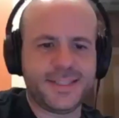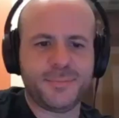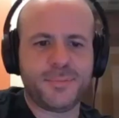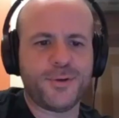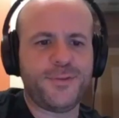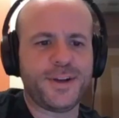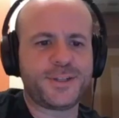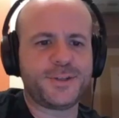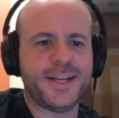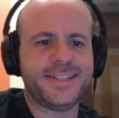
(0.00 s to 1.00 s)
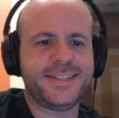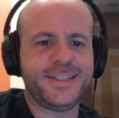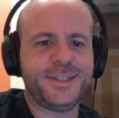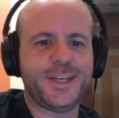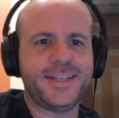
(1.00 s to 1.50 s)
the perfect
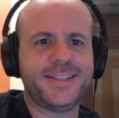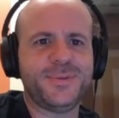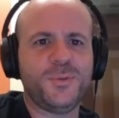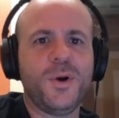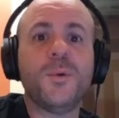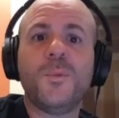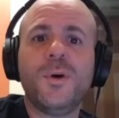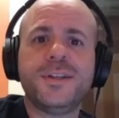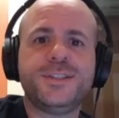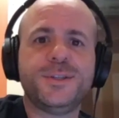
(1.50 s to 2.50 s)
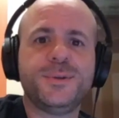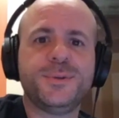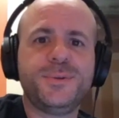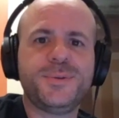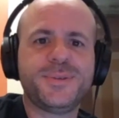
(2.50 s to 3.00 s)
transition. What would
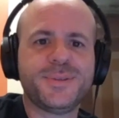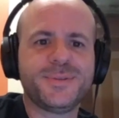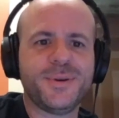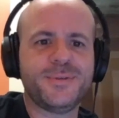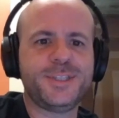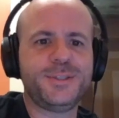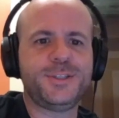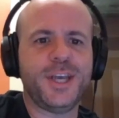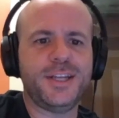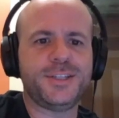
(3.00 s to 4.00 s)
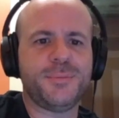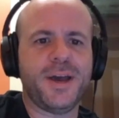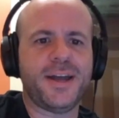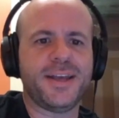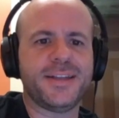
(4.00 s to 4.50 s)
you what would you change
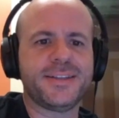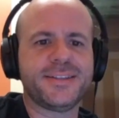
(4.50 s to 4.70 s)
about it?